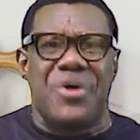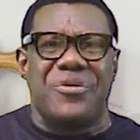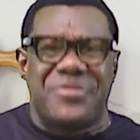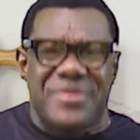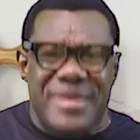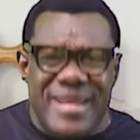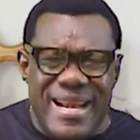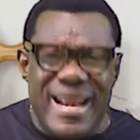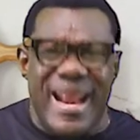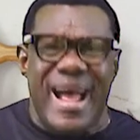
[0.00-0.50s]
of
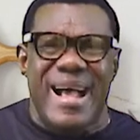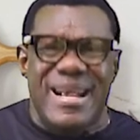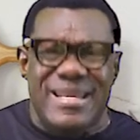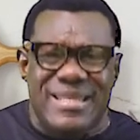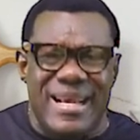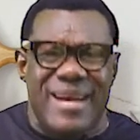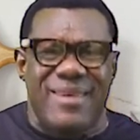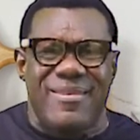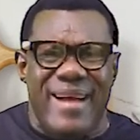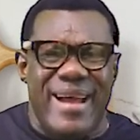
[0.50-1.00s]

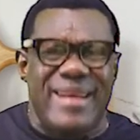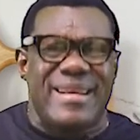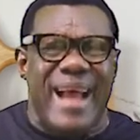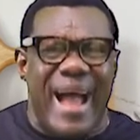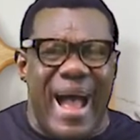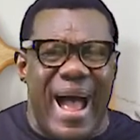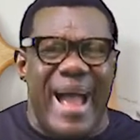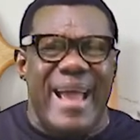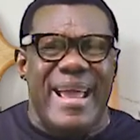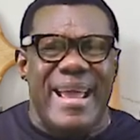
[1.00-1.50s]
Nazareth.
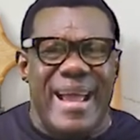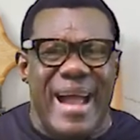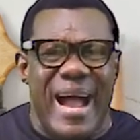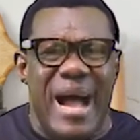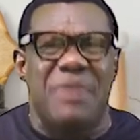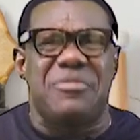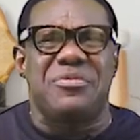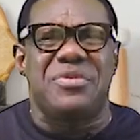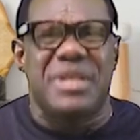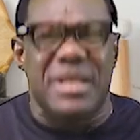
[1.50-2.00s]
I
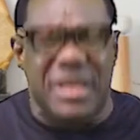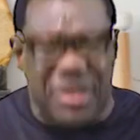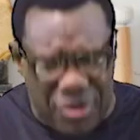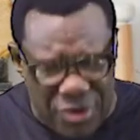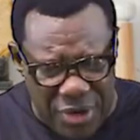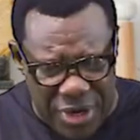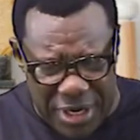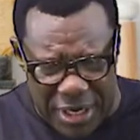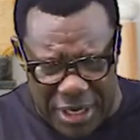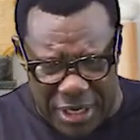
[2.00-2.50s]
have
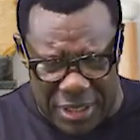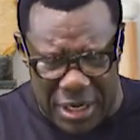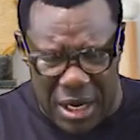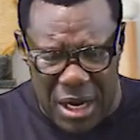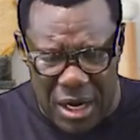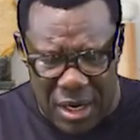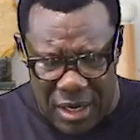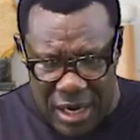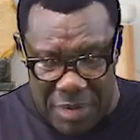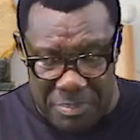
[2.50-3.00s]
decreed.
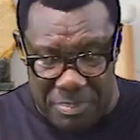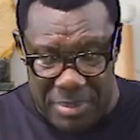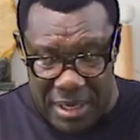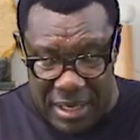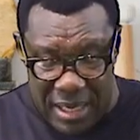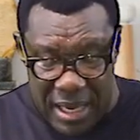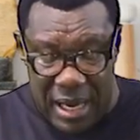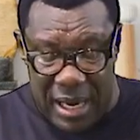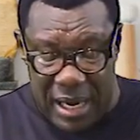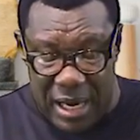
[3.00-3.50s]
Let
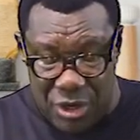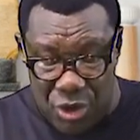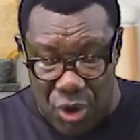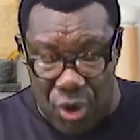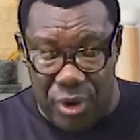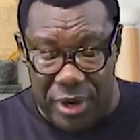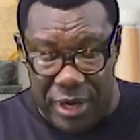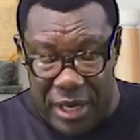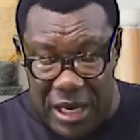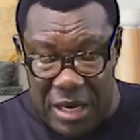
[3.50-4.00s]
me hear
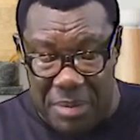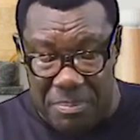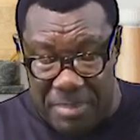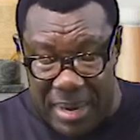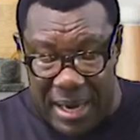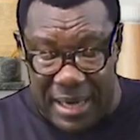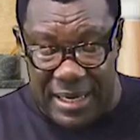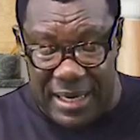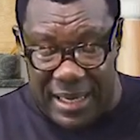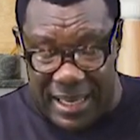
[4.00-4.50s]
your
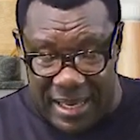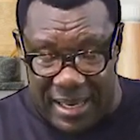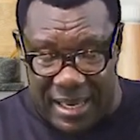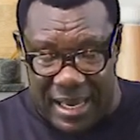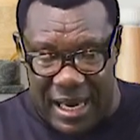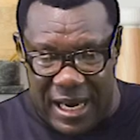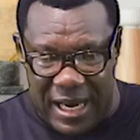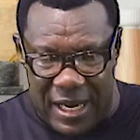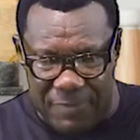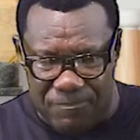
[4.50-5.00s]
amen
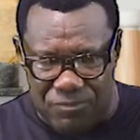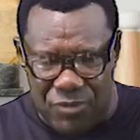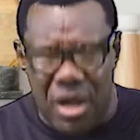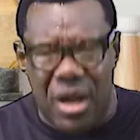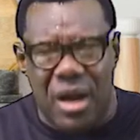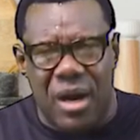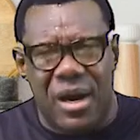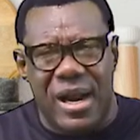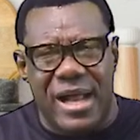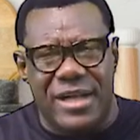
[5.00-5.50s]
again.
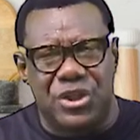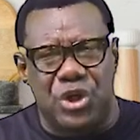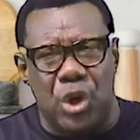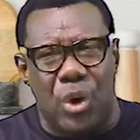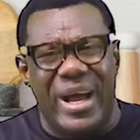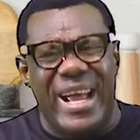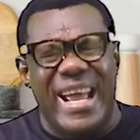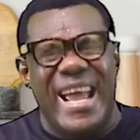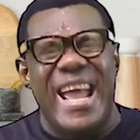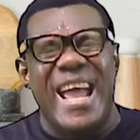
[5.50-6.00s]
Let
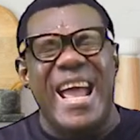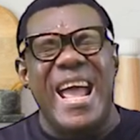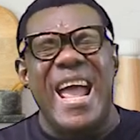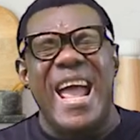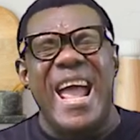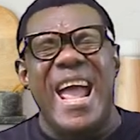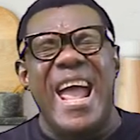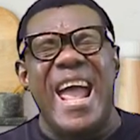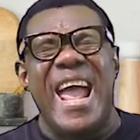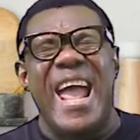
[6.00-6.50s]
your
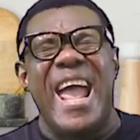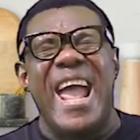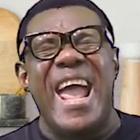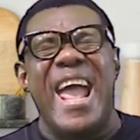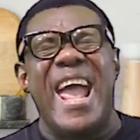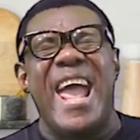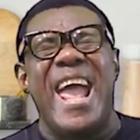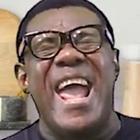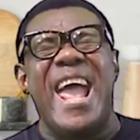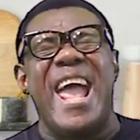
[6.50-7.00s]

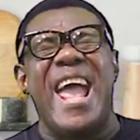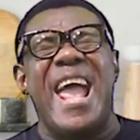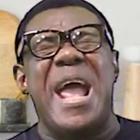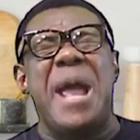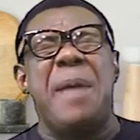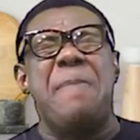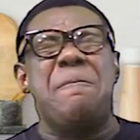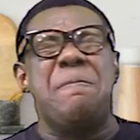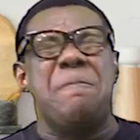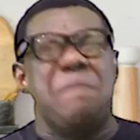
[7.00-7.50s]

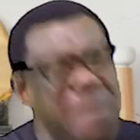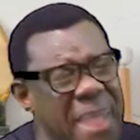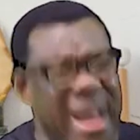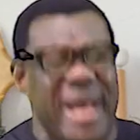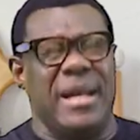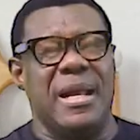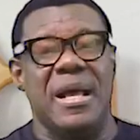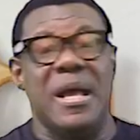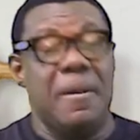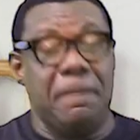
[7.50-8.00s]

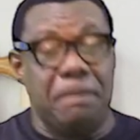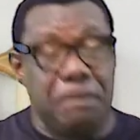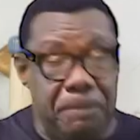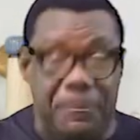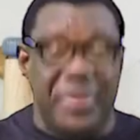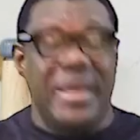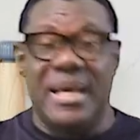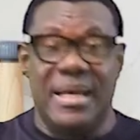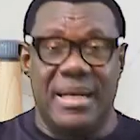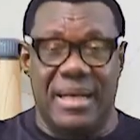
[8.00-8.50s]
amen
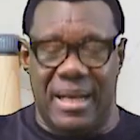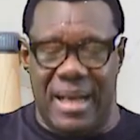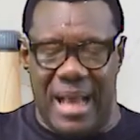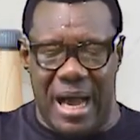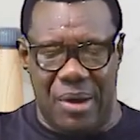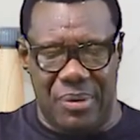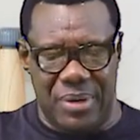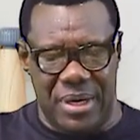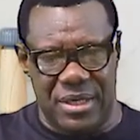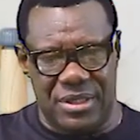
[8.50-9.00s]
be the
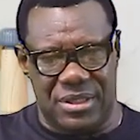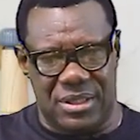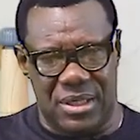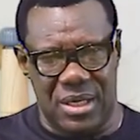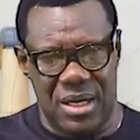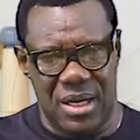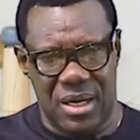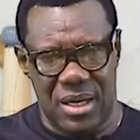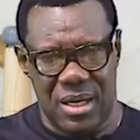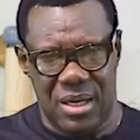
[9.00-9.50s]
loudest.
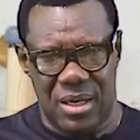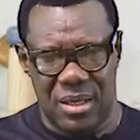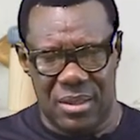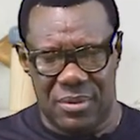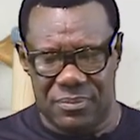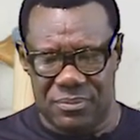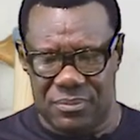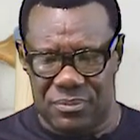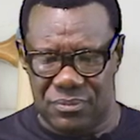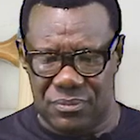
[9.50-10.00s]

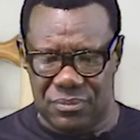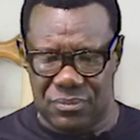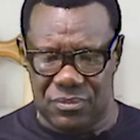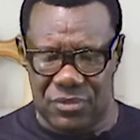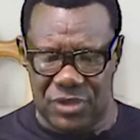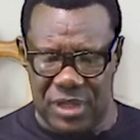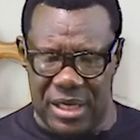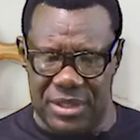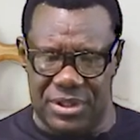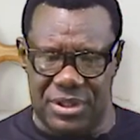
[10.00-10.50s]

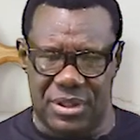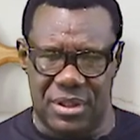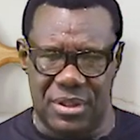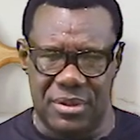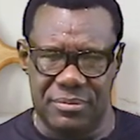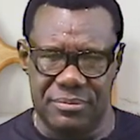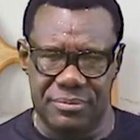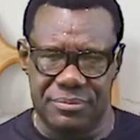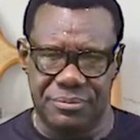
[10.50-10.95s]
Yes.